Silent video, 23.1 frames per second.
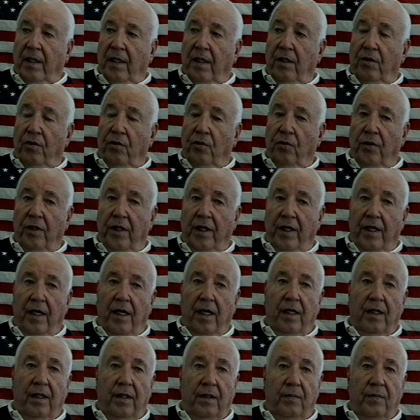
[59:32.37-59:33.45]
And Judy
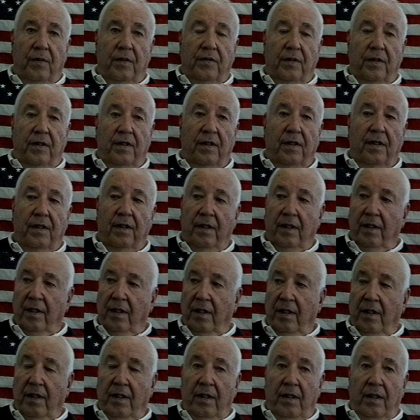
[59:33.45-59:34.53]
Garland was a
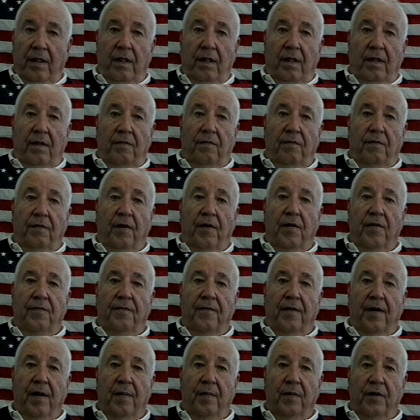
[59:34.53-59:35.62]
very
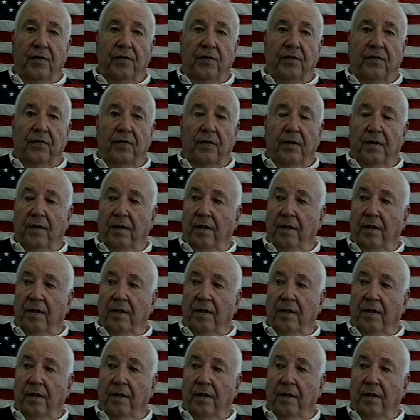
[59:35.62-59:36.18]
famous.